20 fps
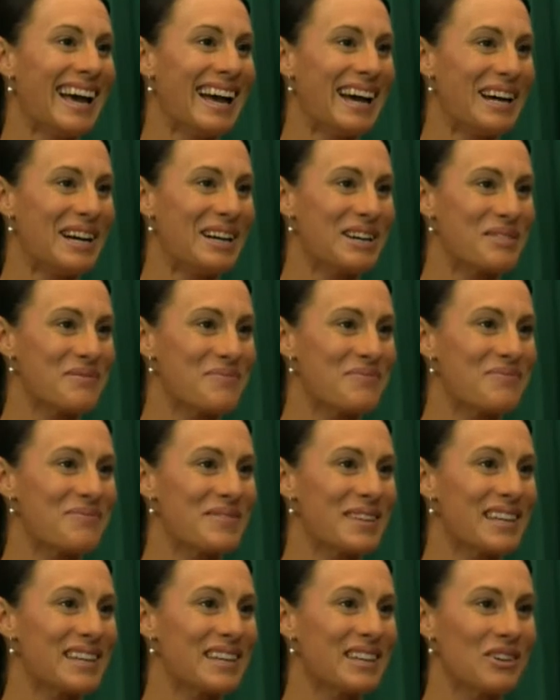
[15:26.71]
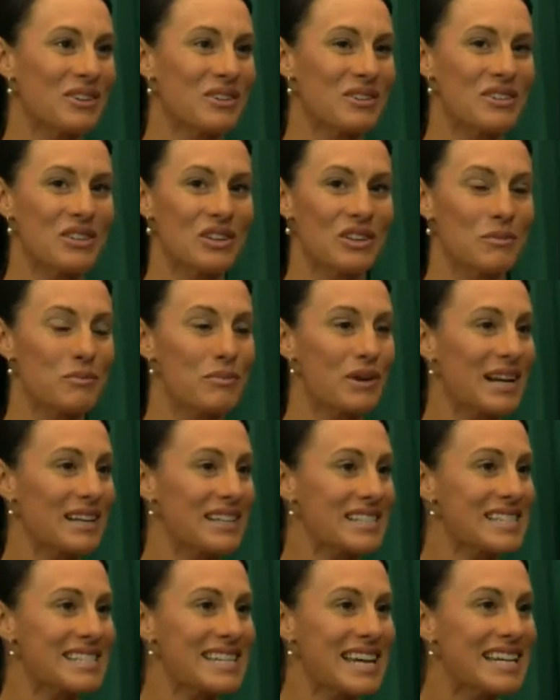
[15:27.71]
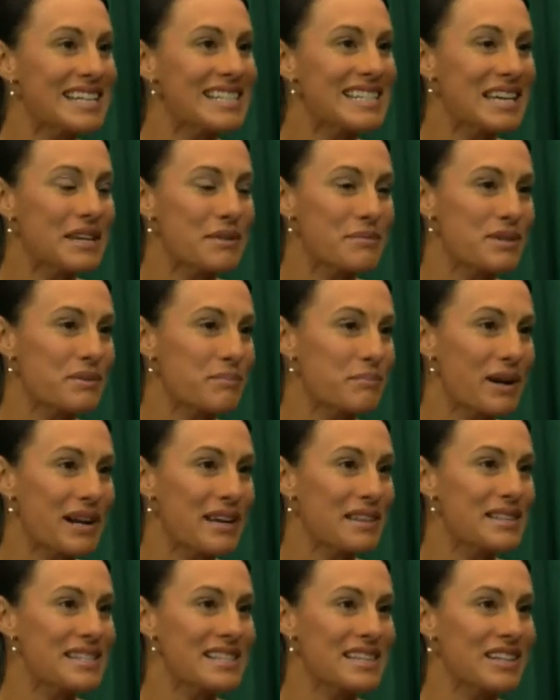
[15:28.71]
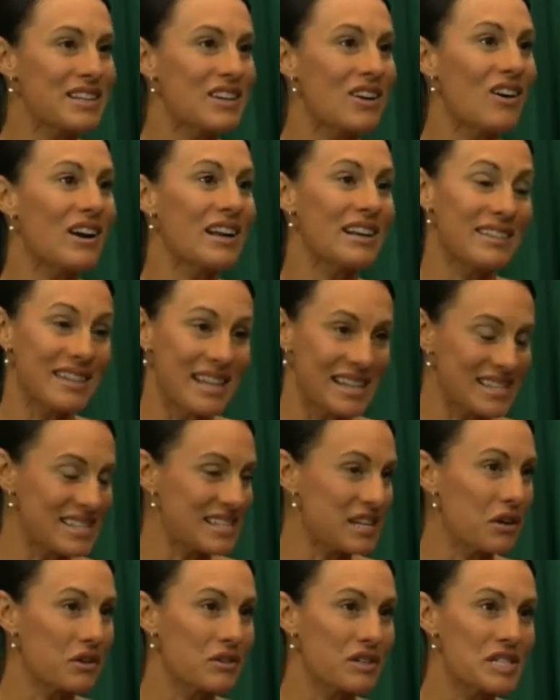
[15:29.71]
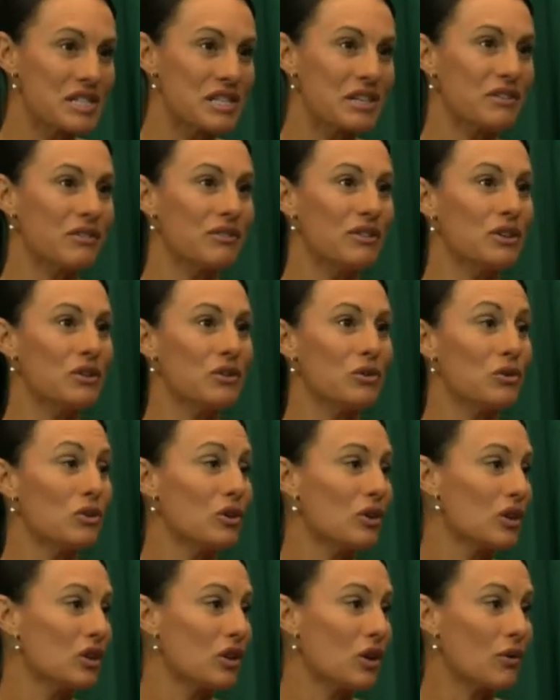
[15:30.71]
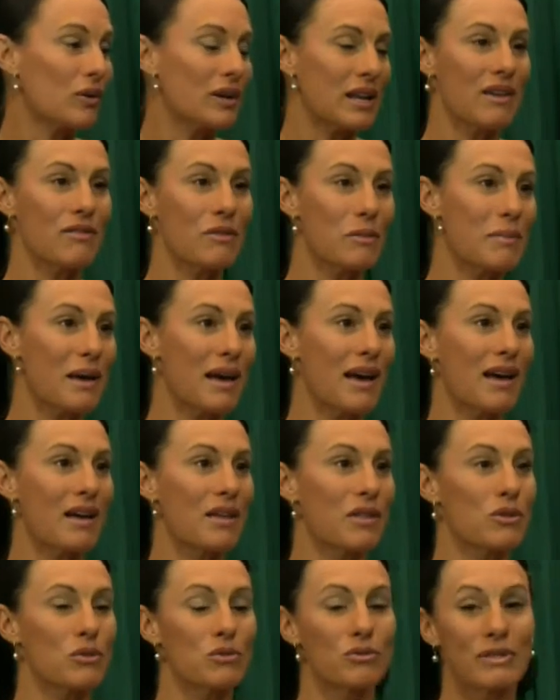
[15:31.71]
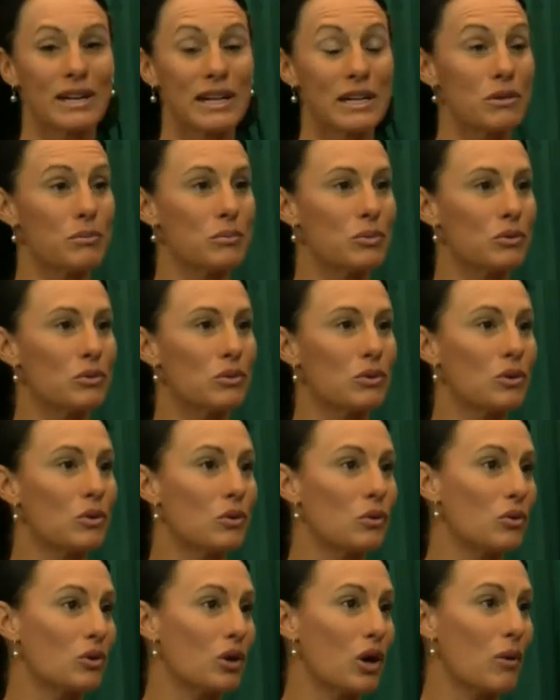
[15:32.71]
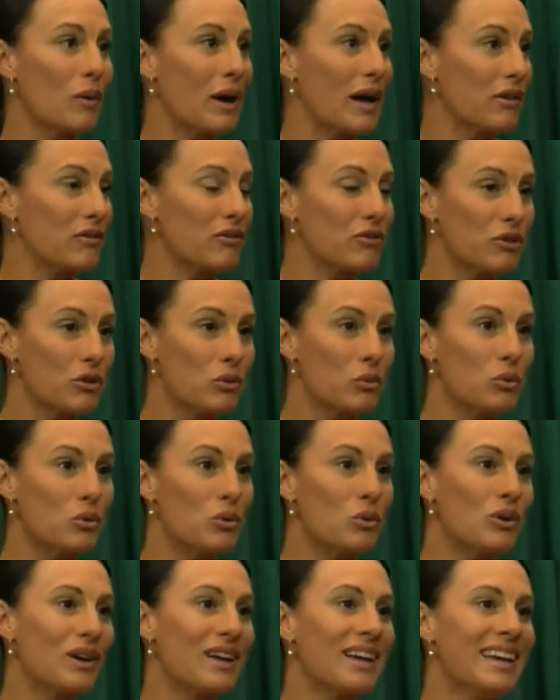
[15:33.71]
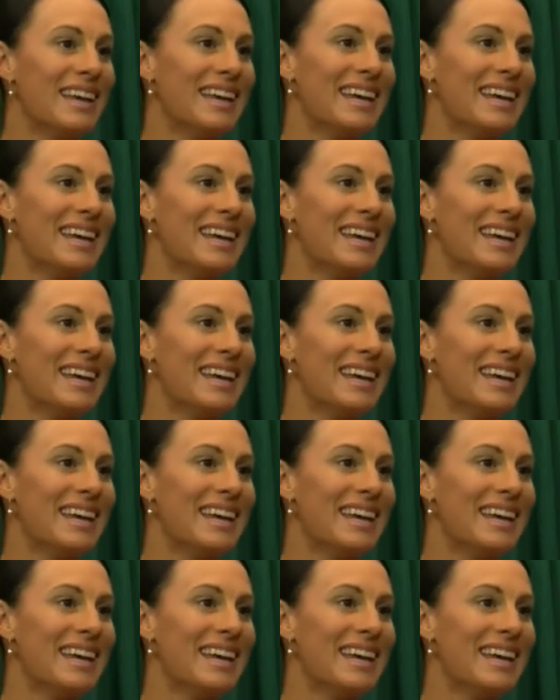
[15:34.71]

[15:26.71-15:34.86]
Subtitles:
You know, you can practice 10 deep breaths at night, and that's nourishing for you. You can go and have a bath or read a book or go out for a walk.